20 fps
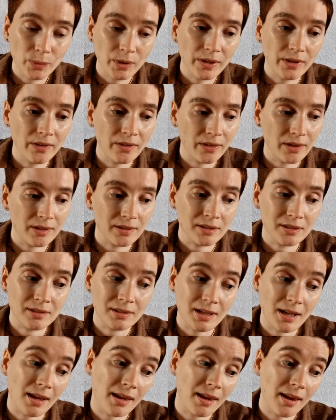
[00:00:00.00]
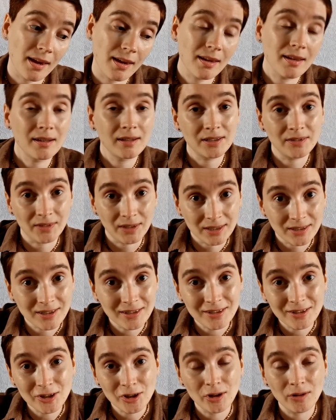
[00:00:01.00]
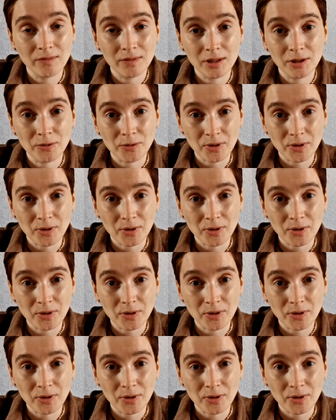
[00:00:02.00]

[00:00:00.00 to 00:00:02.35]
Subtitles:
with is taking advantage of the